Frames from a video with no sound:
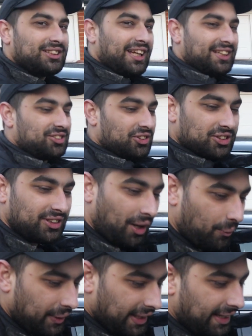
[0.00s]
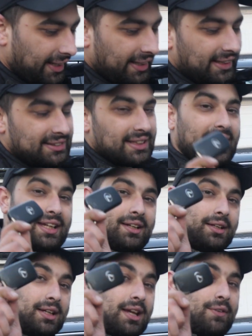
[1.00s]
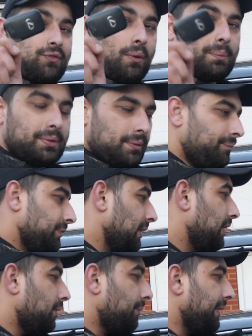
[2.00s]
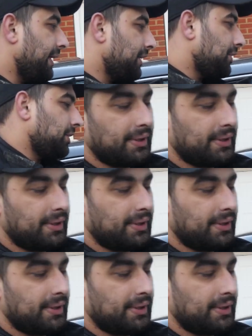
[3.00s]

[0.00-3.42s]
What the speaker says: extras that we get is a key fob, which